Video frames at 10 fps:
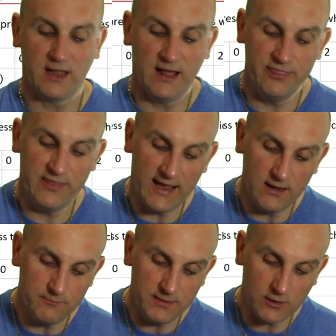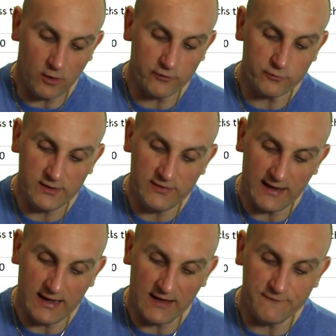And then because we
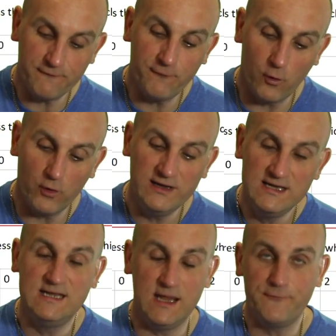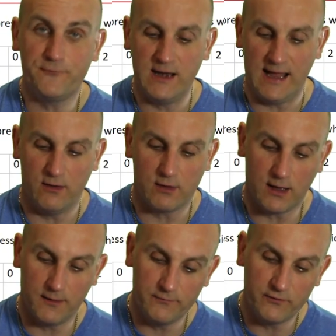then have four different
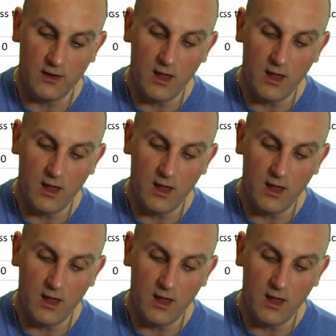outcomes,